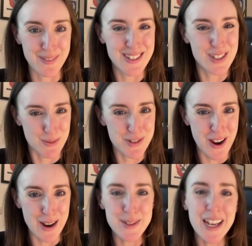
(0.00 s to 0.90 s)

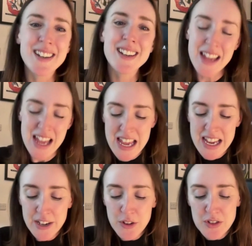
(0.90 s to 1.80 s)
sometimes. And
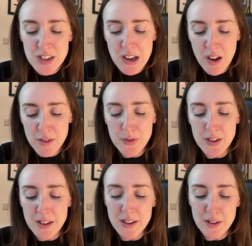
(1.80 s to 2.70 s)
there's a lot of
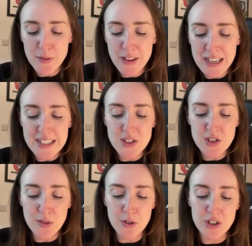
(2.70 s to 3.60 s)
the Ophelia
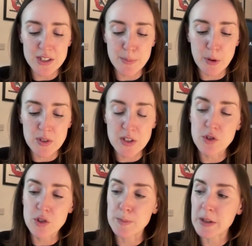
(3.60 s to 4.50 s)
stuff, which I suppose has
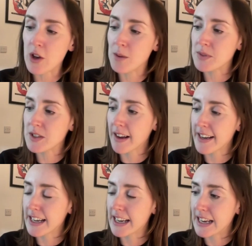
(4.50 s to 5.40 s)
just become
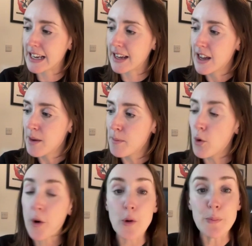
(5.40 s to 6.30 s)
slightly
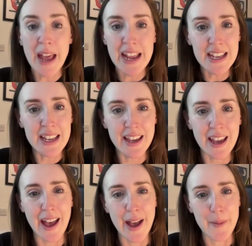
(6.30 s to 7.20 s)
more opaque
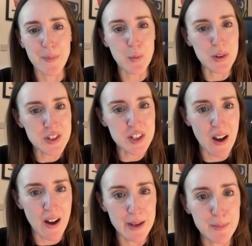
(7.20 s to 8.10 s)
with
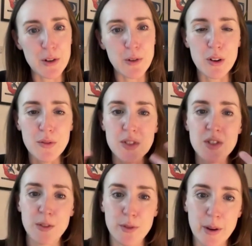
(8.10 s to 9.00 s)
time. All of the
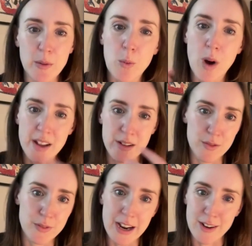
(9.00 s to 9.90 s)
stuff about
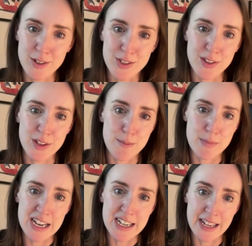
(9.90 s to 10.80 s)
wildflowers and their
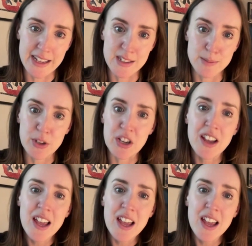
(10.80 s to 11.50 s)
meanings. But